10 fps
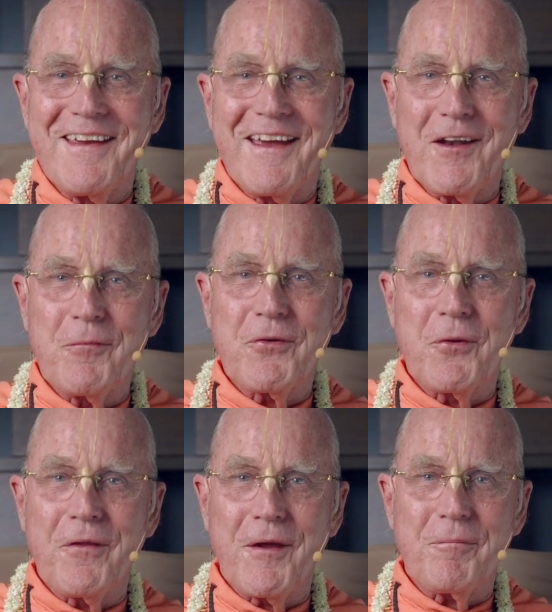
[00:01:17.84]
And I'm
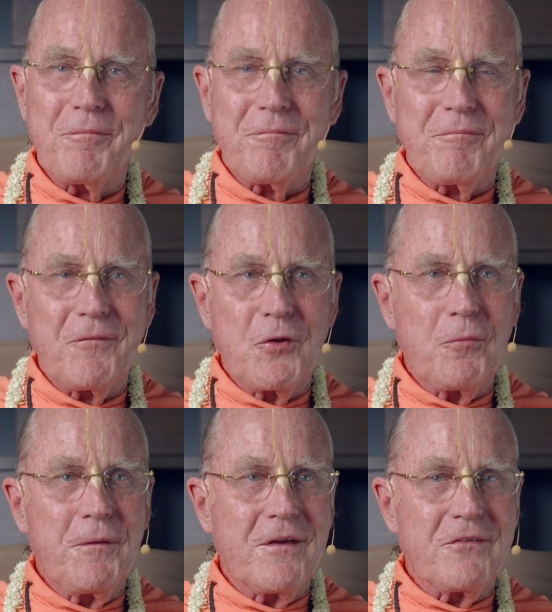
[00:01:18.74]
sure that you'll
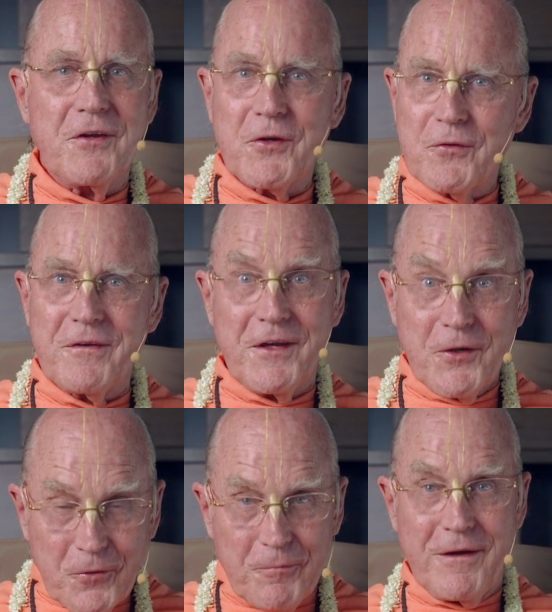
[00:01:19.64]
be as eager to
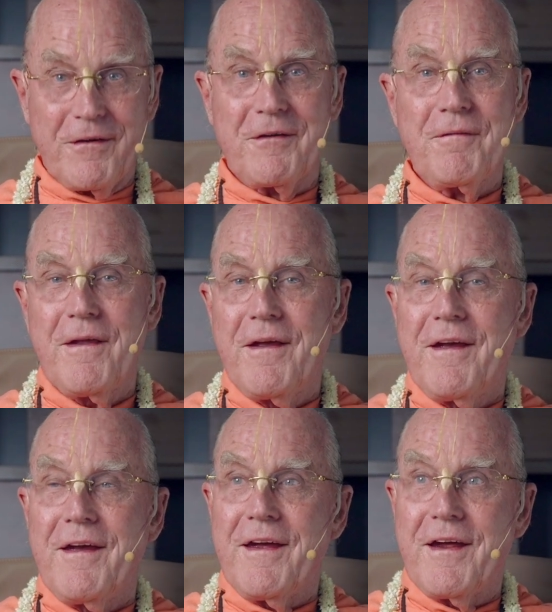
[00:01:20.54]
hear about it
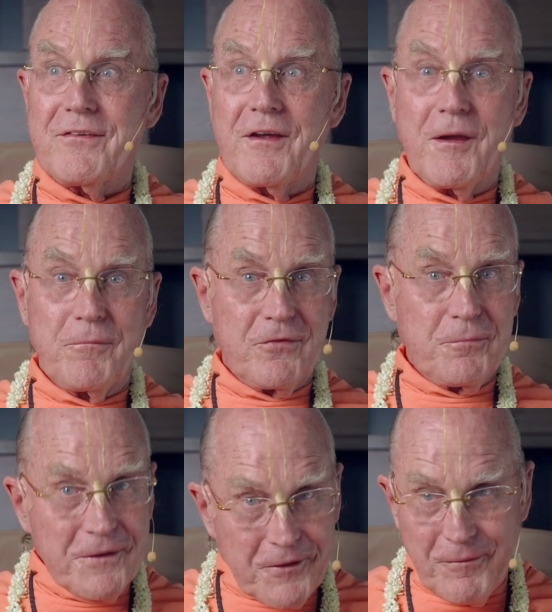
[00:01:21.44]
as I am to
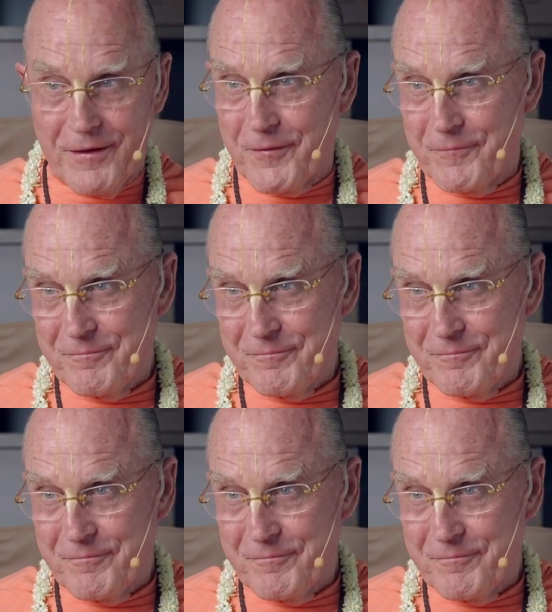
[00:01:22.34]
speak about it.